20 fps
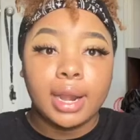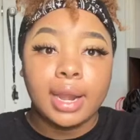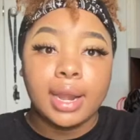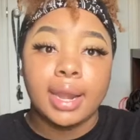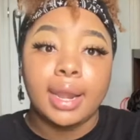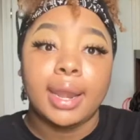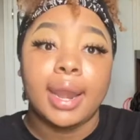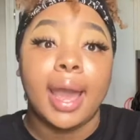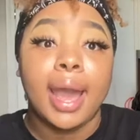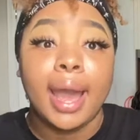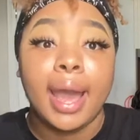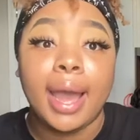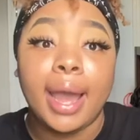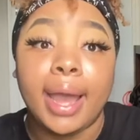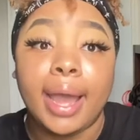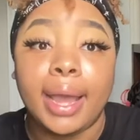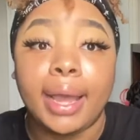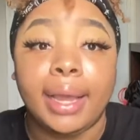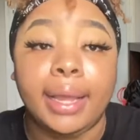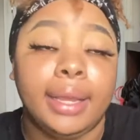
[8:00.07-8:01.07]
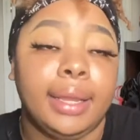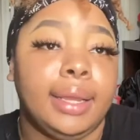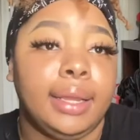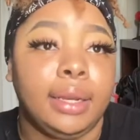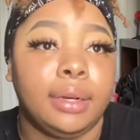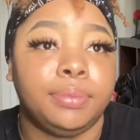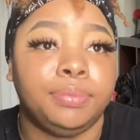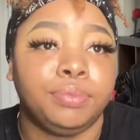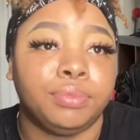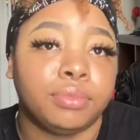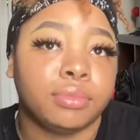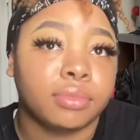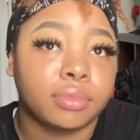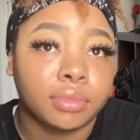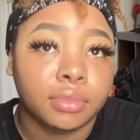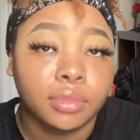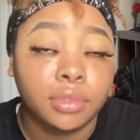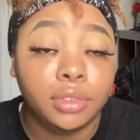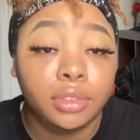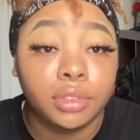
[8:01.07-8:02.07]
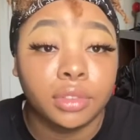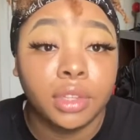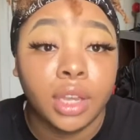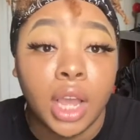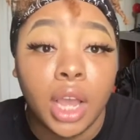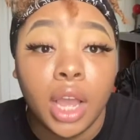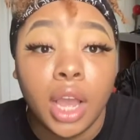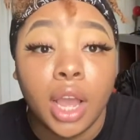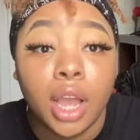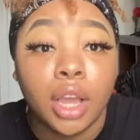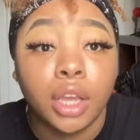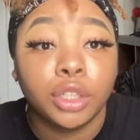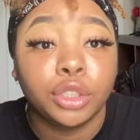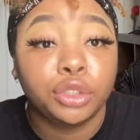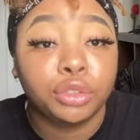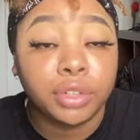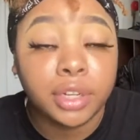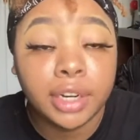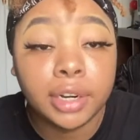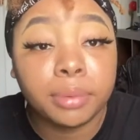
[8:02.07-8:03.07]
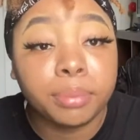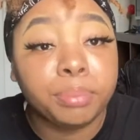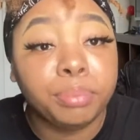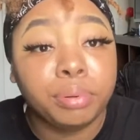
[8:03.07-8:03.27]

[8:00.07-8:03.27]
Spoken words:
9, drink